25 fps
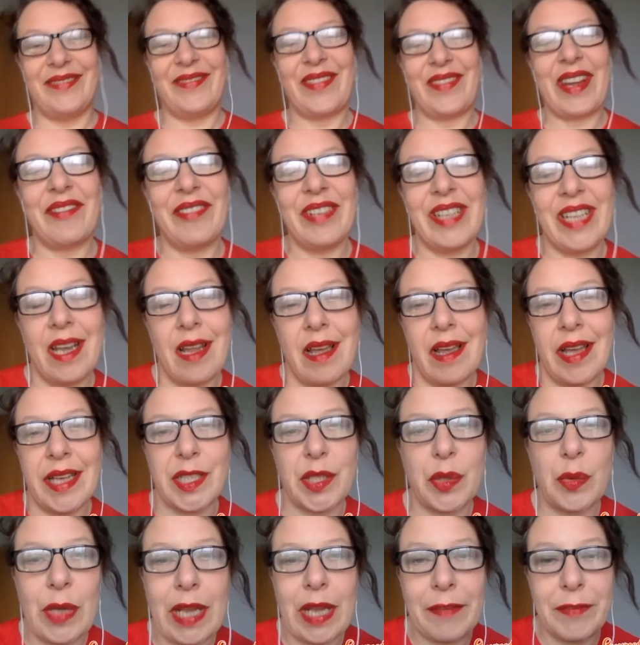Very nice.
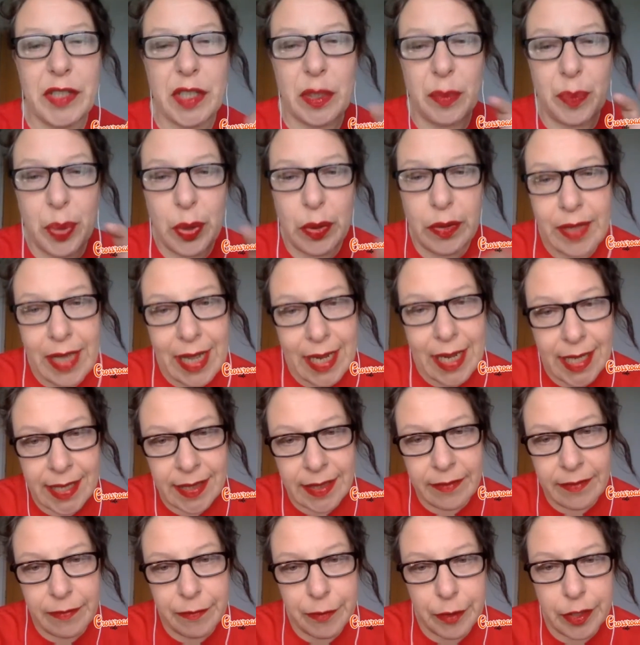We'll have to put that in
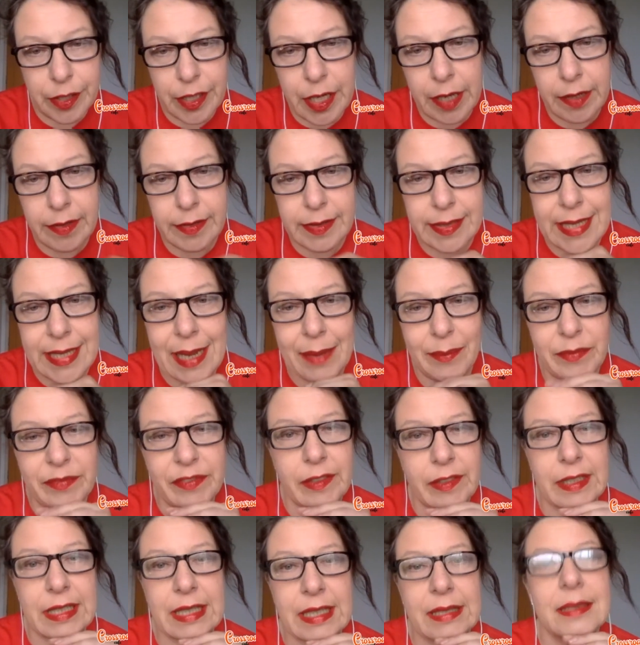the footnotes,
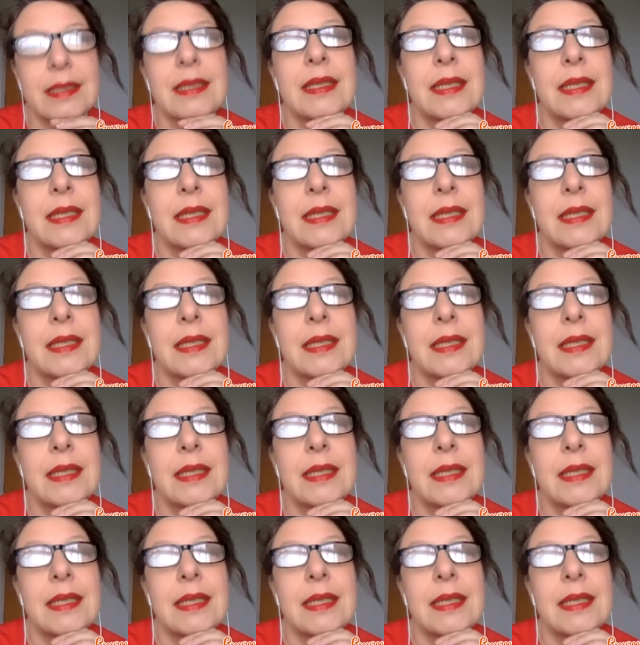for the.